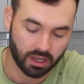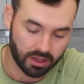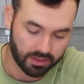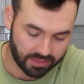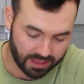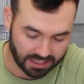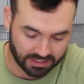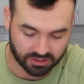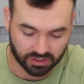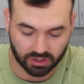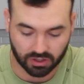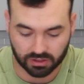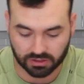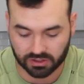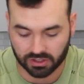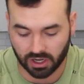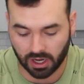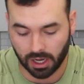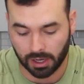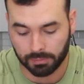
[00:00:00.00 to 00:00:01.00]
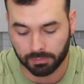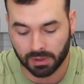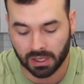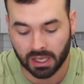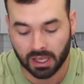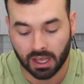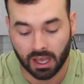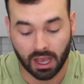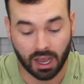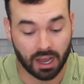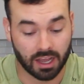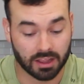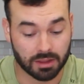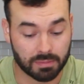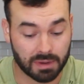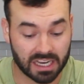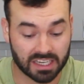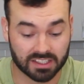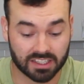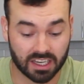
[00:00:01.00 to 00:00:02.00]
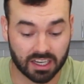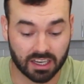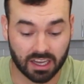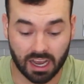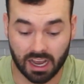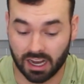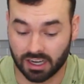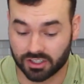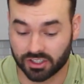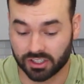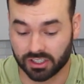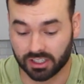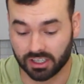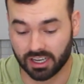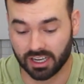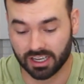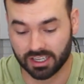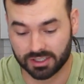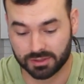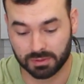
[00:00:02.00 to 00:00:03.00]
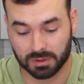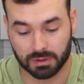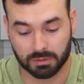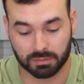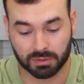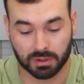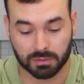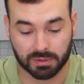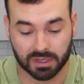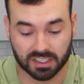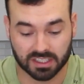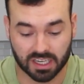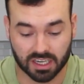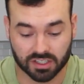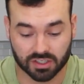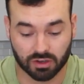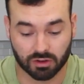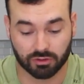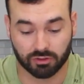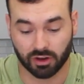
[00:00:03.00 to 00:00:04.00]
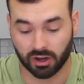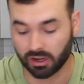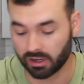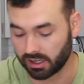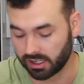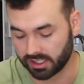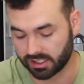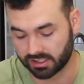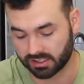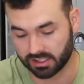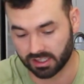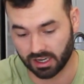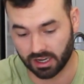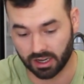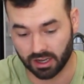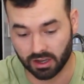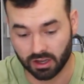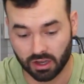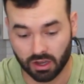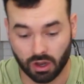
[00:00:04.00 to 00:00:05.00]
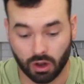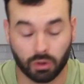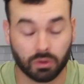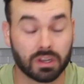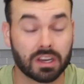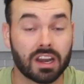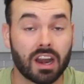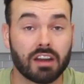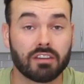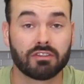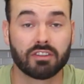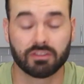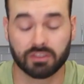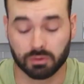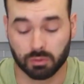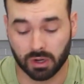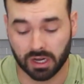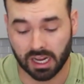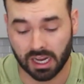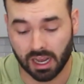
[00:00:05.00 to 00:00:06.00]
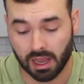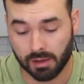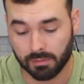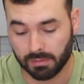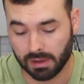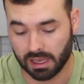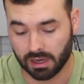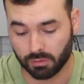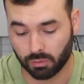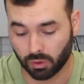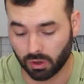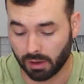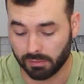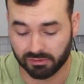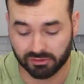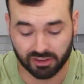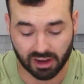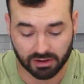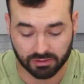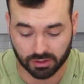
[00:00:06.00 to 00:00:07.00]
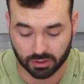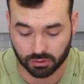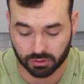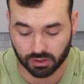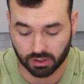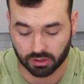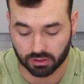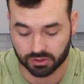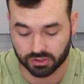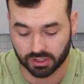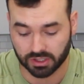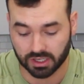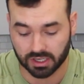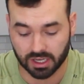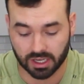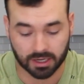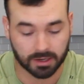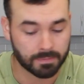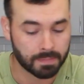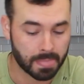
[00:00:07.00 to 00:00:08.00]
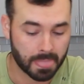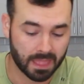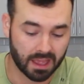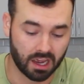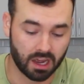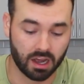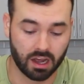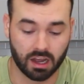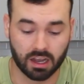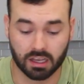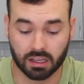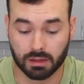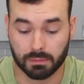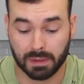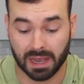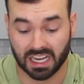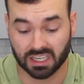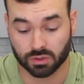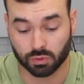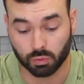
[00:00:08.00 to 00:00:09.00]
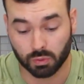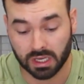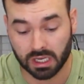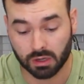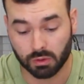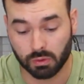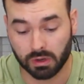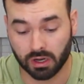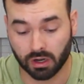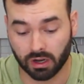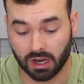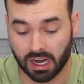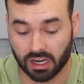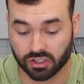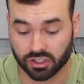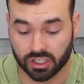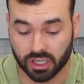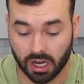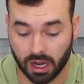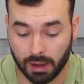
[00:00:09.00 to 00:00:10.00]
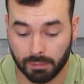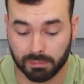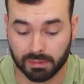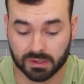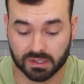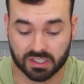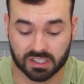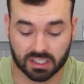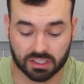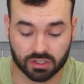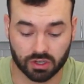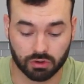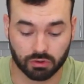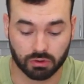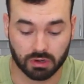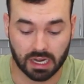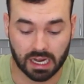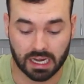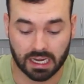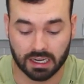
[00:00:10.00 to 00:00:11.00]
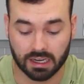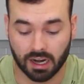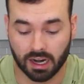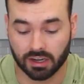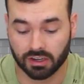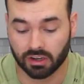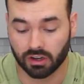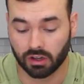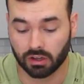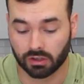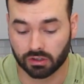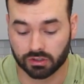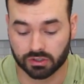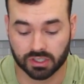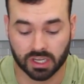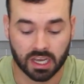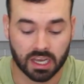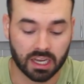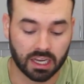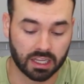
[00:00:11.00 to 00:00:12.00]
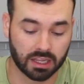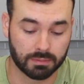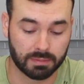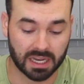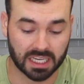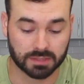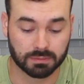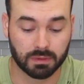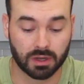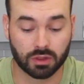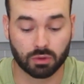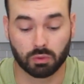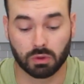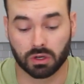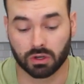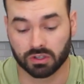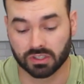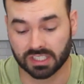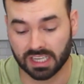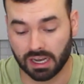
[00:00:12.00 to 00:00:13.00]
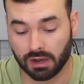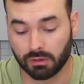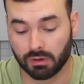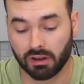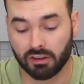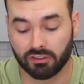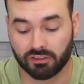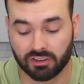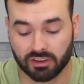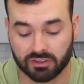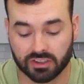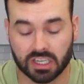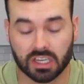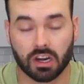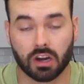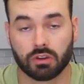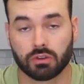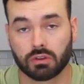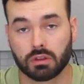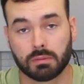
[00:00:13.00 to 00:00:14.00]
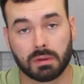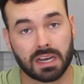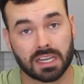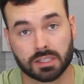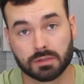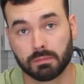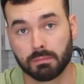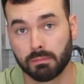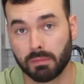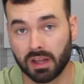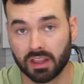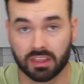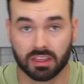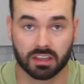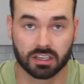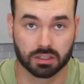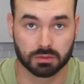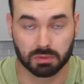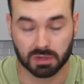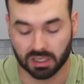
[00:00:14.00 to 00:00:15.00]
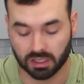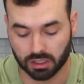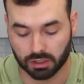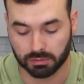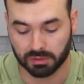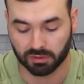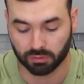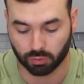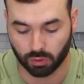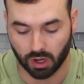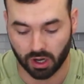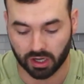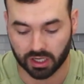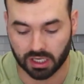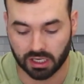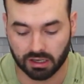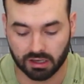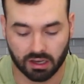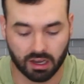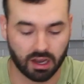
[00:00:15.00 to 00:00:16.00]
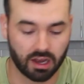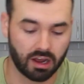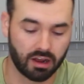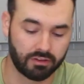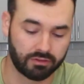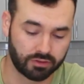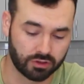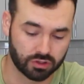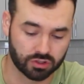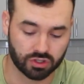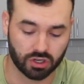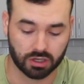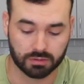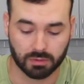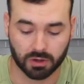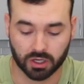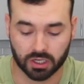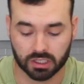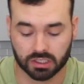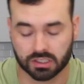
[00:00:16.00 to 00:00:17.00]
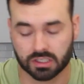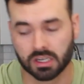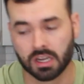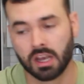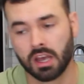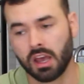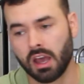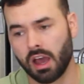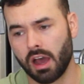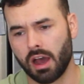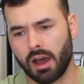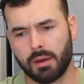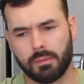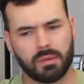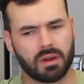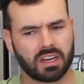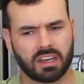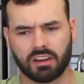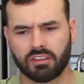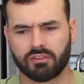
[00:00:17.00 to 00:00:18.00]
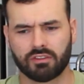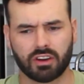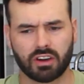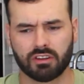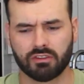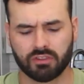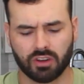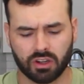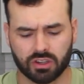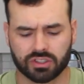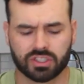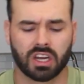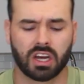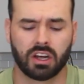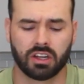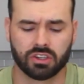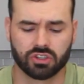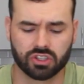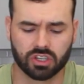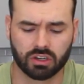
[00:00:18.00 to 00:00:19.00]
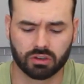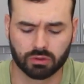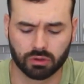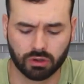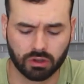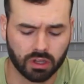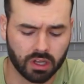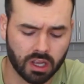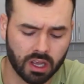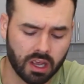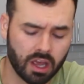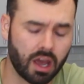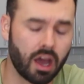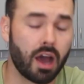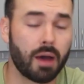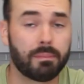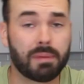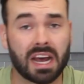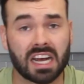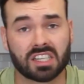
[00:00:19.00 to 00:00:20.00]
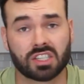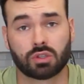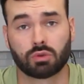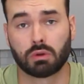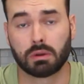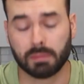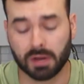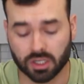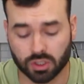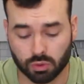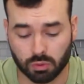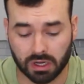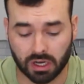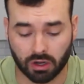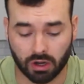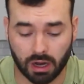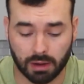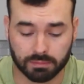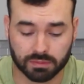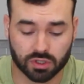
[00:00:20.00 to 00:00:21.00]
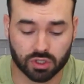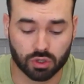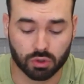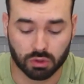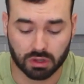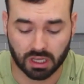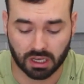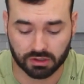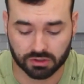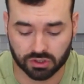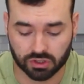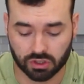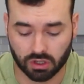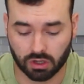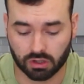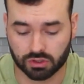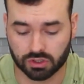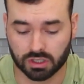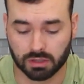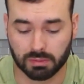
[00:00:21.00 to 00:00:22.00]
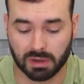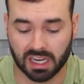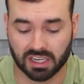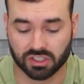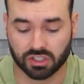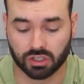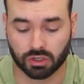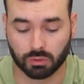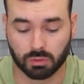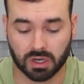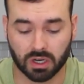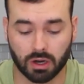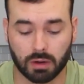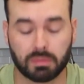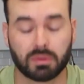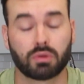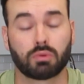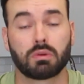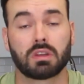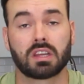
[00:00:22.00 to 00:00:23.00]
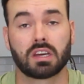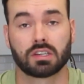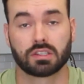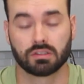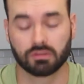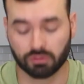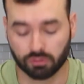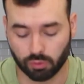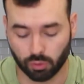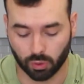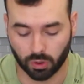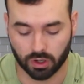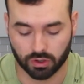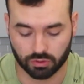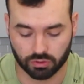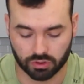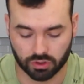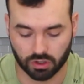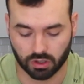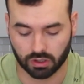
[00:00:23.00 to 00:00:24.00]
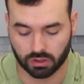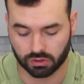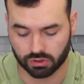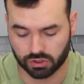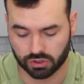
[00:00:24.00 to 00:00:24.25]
That's all time. In the past day, actually, it's been a pretty big day so far. It's only 9:51 a.m. and we're up $500 on the day. In the past week, we are actually up $689. In the past month, we are down $1,500. The past month has been a little bit rocky for the stock markets. Again, very volatile in general. Past 3 months, we are up $2,000. In the past year, we are up $3,400.